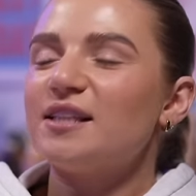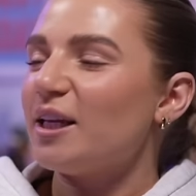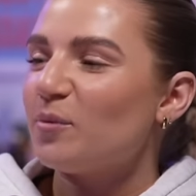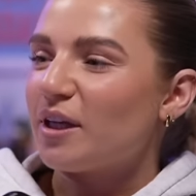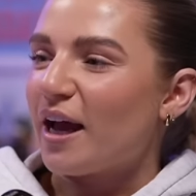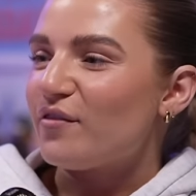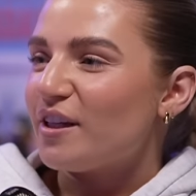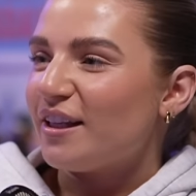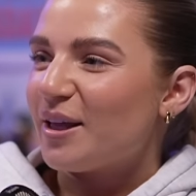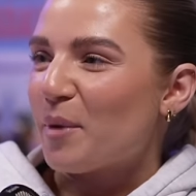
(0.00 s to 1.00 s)
Did anyone have
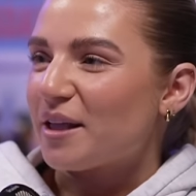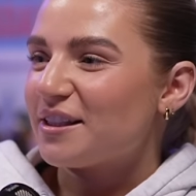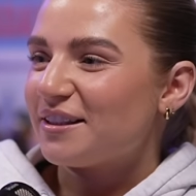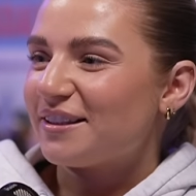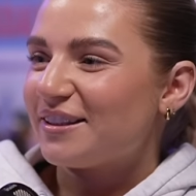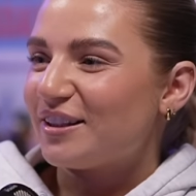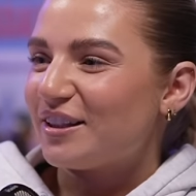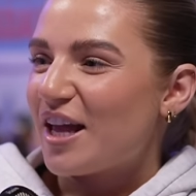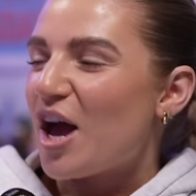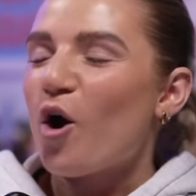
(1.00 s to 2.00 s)
any of them? I didn't.
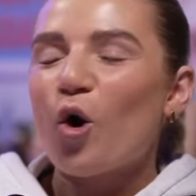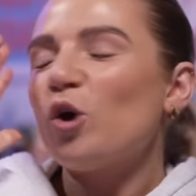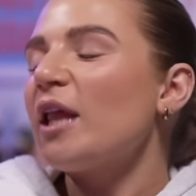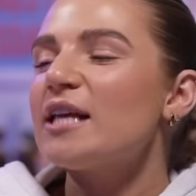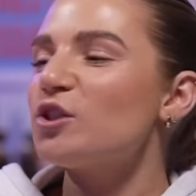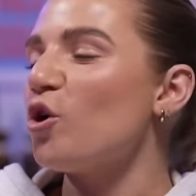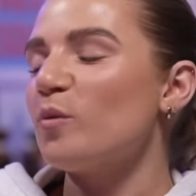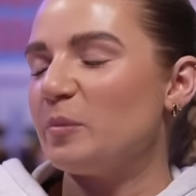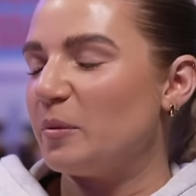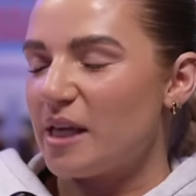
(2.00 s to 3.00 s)
All I saw
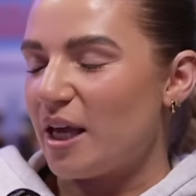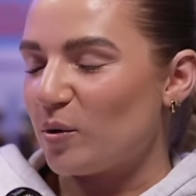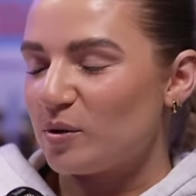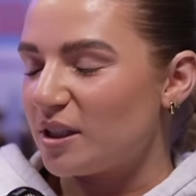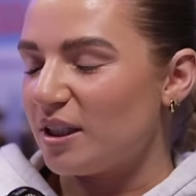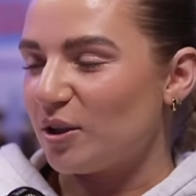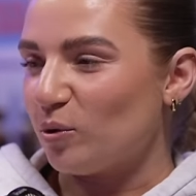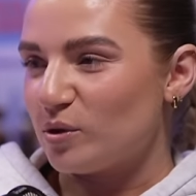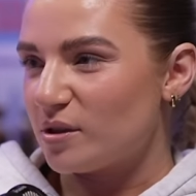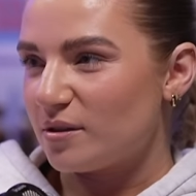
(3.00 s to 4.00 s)
was Prosecco and Tequila
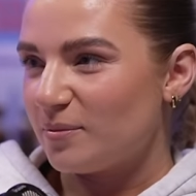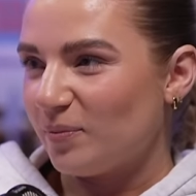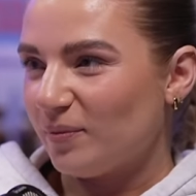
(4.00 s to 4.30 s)
Rose.